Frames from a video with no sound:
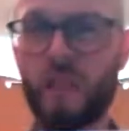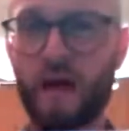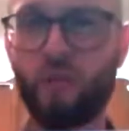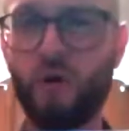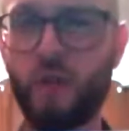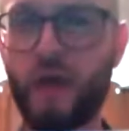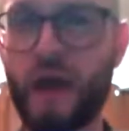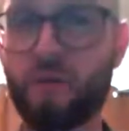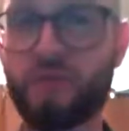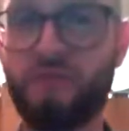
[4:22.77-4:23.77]
And that one
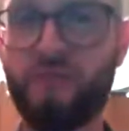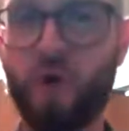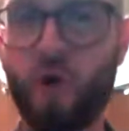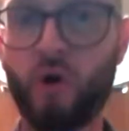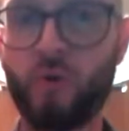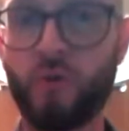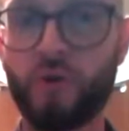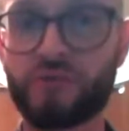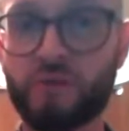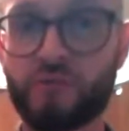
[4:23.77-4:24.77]
there with the four,
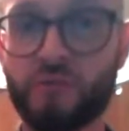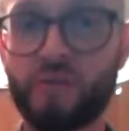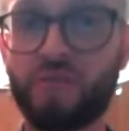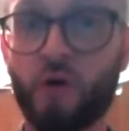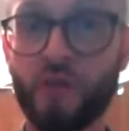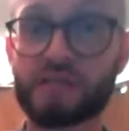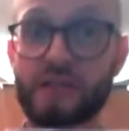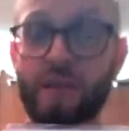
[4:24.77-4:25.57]
one, two, three, four little